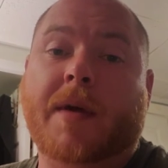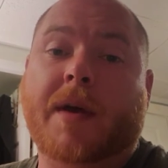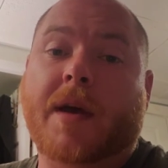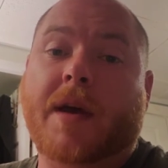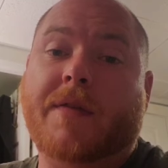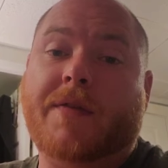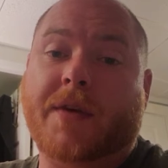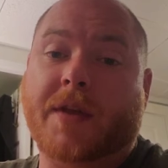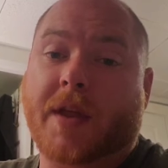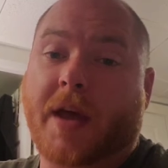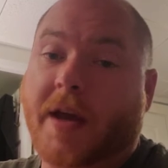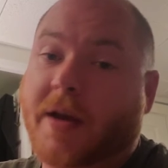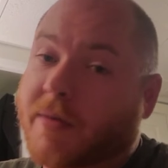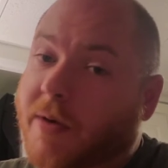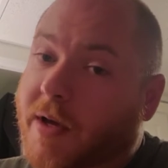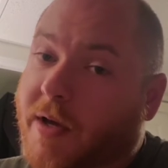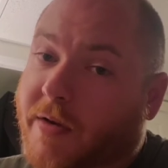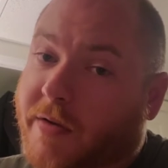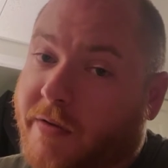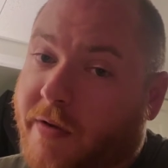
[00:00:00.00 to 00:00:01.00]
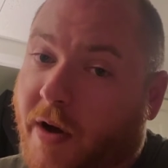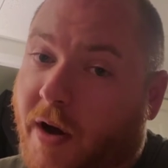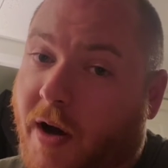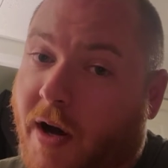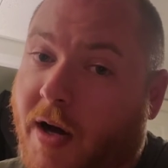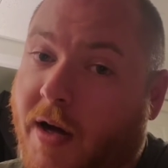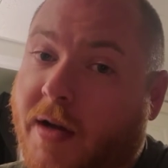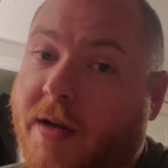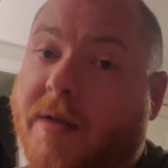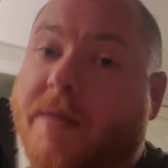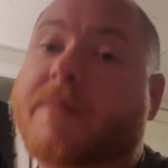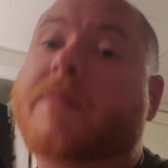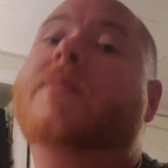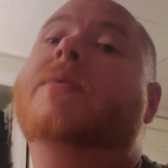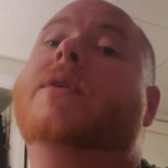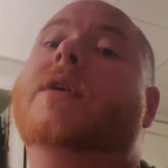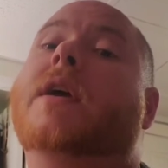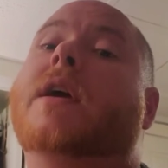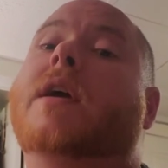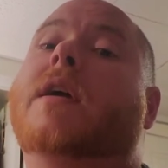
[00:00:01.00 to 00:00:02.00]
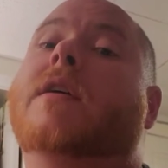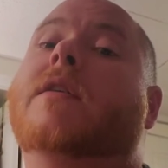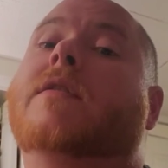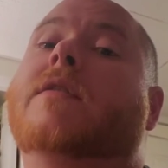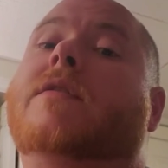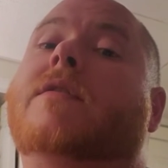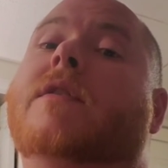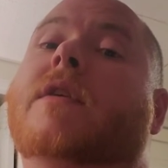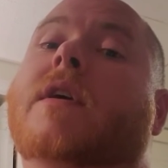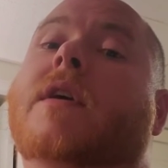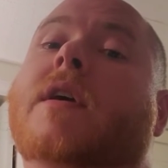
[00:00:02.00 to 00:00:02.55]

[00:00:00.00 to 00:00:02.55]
If you like what you saw, please